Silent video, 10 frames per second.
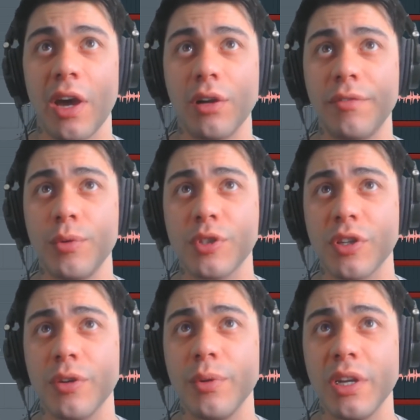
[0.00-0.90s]
and I've
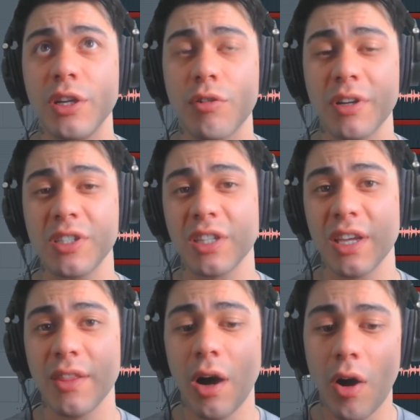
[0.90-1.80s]
also increased it
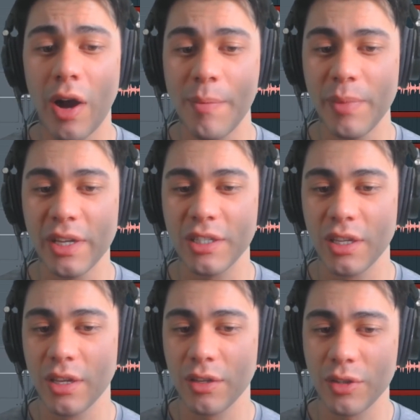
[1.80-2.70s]
in the high mid
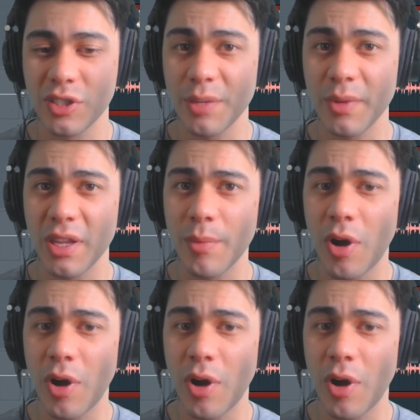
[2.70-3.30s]
because some of them